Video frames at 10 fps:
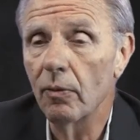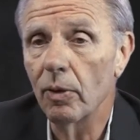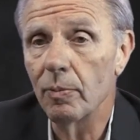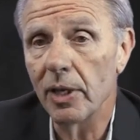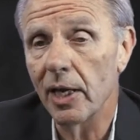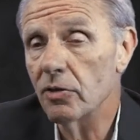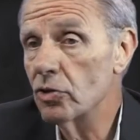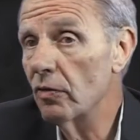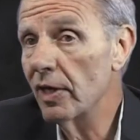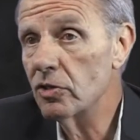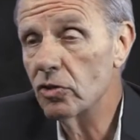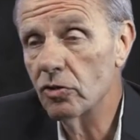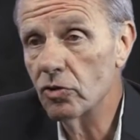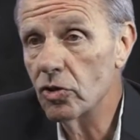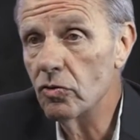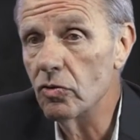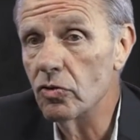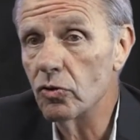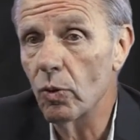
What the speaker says: We began to survey students.